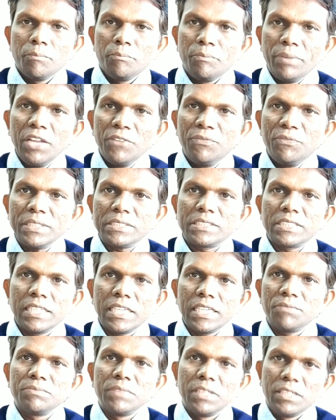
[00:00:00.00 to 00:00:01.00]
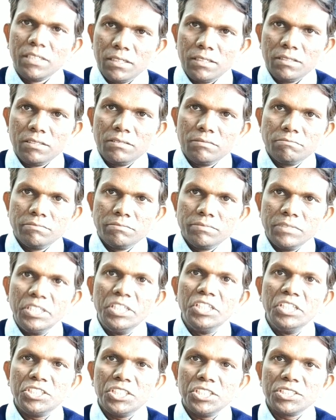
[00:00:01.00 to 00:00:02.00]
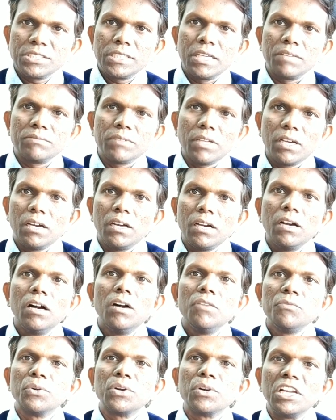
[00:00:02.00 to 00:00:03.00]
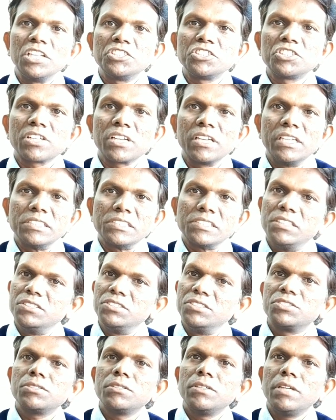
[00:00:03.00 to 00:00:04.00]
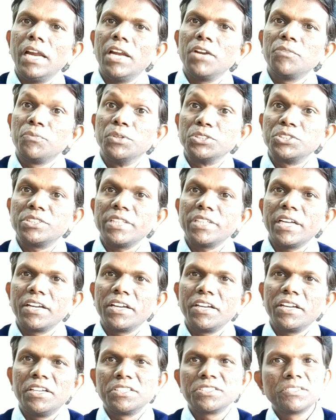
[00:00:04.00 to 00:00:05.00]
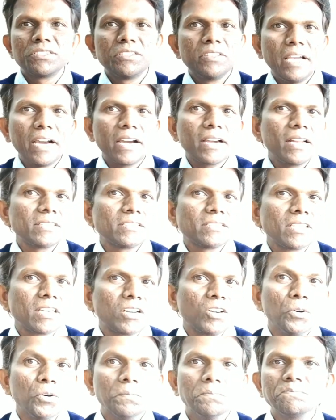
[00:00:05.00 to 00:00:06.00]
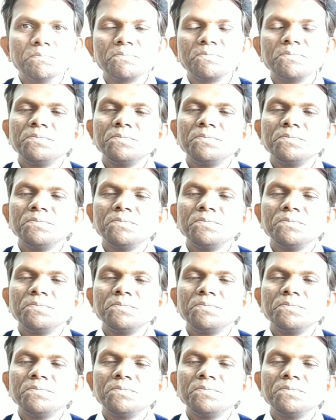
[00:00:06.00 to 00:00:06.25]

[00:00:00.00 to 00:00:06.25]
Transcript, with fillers: brief history of the initiation of the food legislations and food standards across the globe.